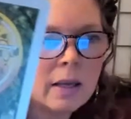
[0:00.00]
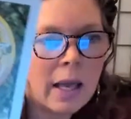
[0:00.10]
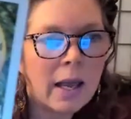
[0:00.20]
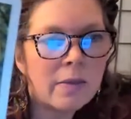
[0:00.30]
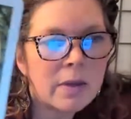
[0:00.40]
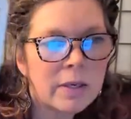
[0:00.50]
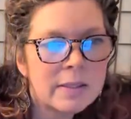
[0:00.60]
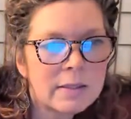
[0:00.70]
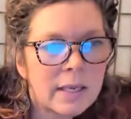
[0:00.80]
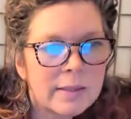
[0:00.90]
And there
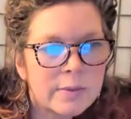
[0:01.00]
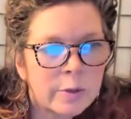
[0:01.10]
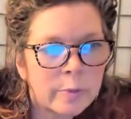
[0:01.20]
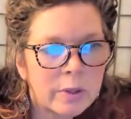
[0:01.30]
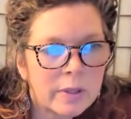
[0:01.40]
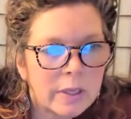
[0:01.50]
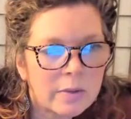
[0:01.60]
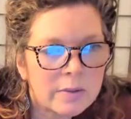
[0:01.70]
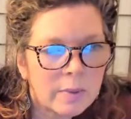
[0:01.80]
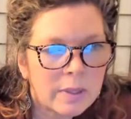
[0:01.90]
is an extra book that
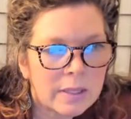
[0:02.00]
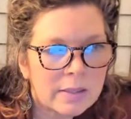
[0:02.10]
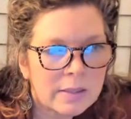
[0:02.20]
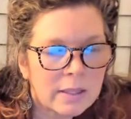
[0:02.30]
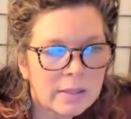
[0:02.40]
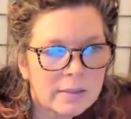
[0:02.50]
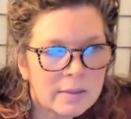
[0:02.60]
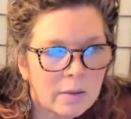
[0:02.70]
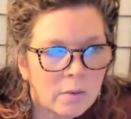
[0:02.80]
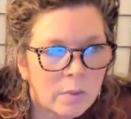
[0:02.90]
goes with this that is
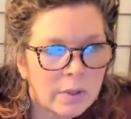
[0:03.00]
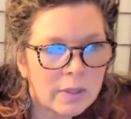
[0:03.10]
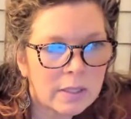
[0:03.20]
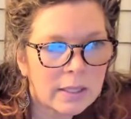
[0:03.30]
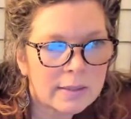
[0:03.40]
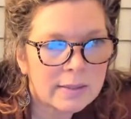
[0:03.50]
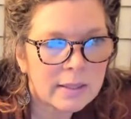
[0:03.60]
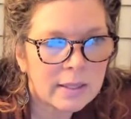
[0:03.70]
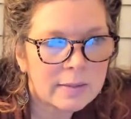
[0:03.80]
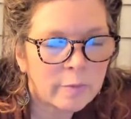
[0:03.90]
so worth it. That's
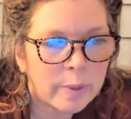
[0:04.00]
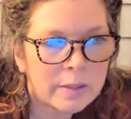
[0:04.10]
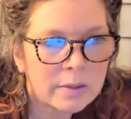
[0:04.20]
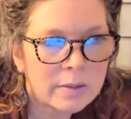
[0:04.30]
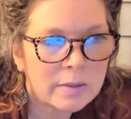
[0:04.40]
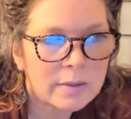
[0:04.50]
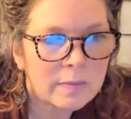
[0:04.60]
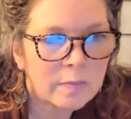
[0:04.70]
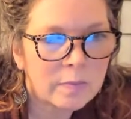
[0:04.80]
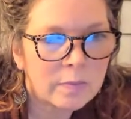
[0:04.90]
the Ace of Pentacles.